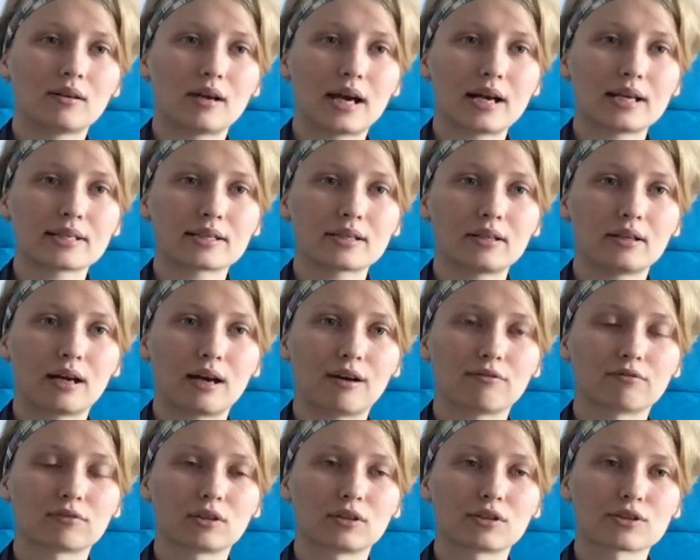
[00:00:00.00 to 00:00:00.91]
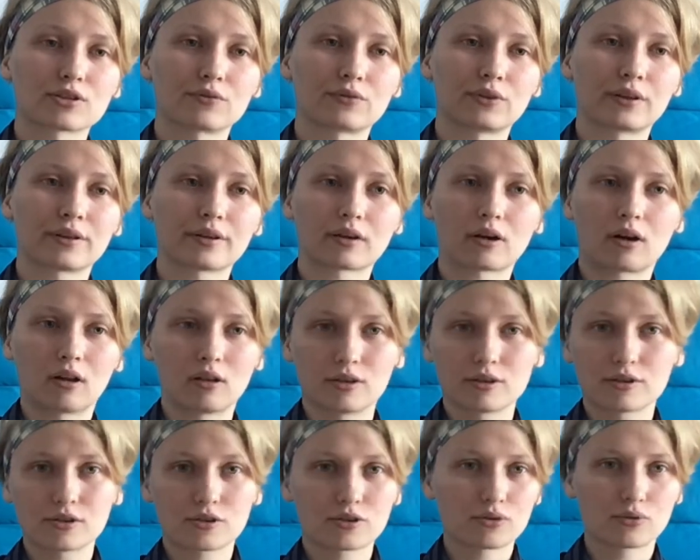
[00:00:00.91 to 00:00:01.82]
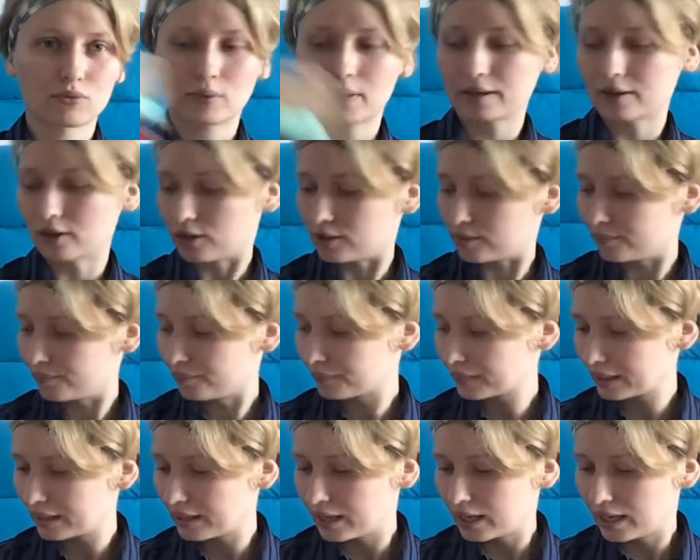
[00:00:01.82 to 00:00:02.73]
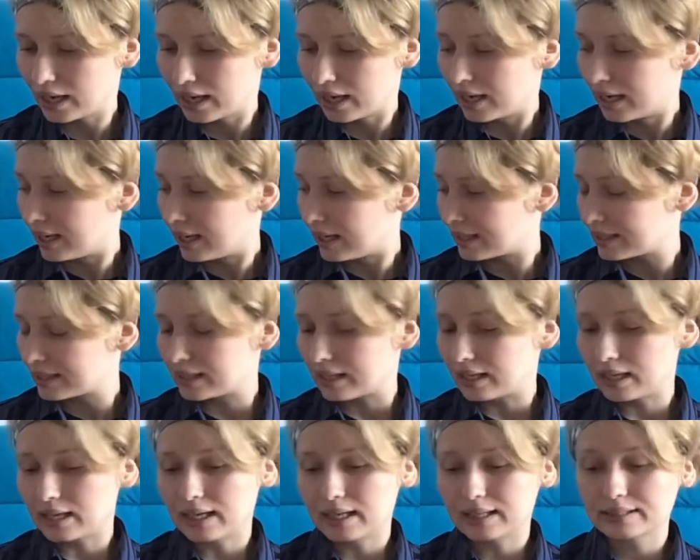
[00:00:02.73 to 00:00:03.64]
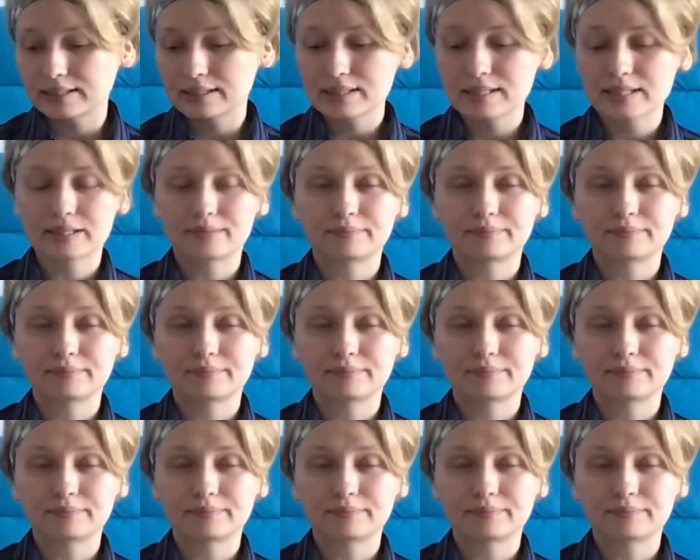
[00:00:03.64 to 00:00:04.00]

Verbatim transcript: I still have lots of other colors so why not and